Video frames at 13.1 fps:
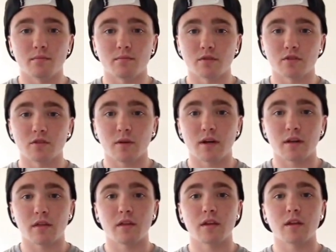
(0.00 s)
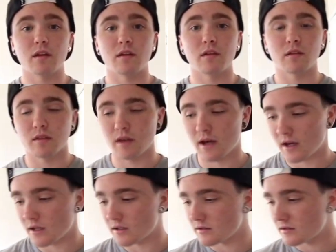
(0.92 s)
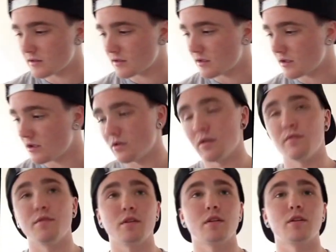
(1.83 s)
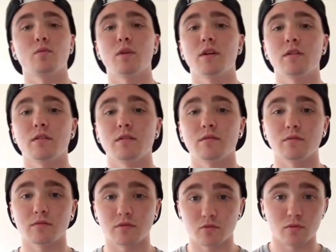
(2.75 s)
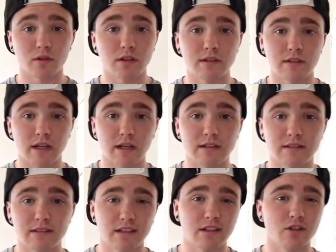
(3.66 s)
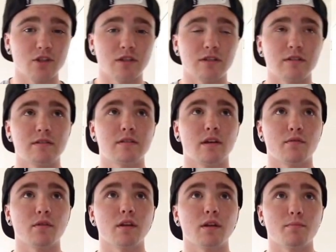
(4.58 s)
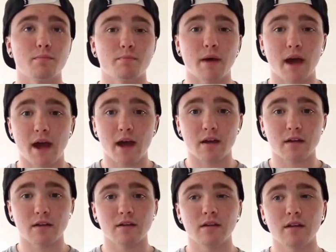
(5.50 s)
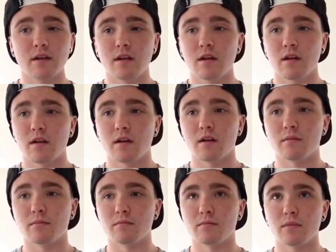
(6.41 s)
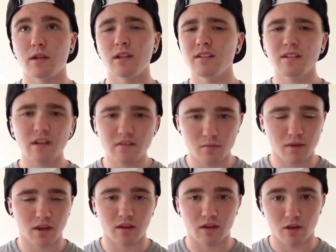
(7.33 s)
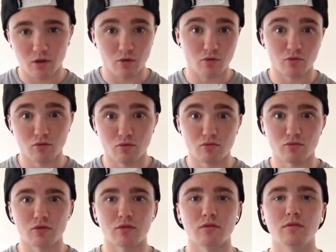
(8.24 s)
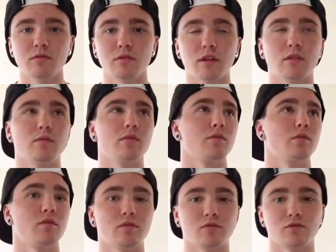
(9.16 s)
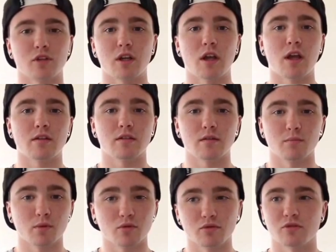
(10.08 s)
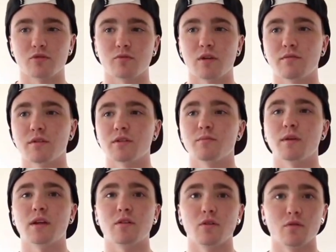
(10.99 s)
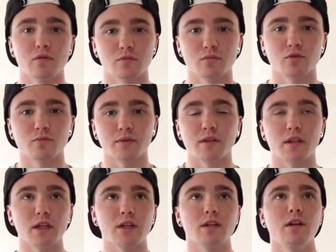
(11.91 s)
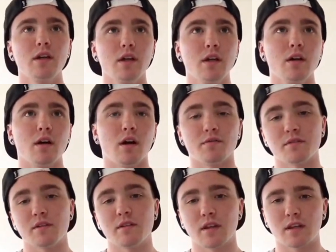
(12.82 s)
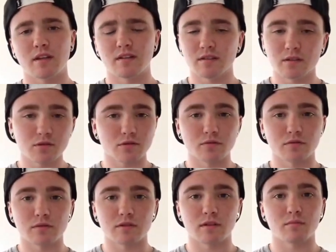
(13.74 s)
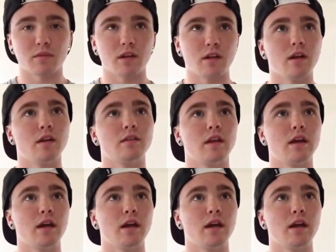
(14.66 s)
So I think that, you know, if you're gonna wear those really tight skinny jeans, definitely pack. And it doesn't have to be like a huge, like, gigantic bulges or whatever to make it noticeable, but like, obviously, like a little something. And they